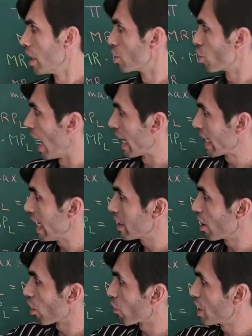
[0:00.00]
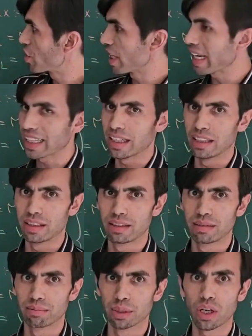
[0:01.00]
So again, they are wage taker,
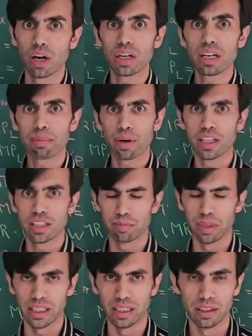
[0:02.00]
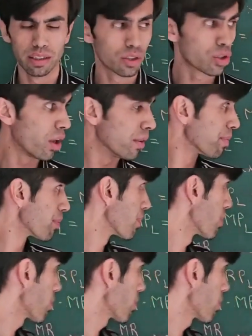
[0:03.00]
but only price maker. So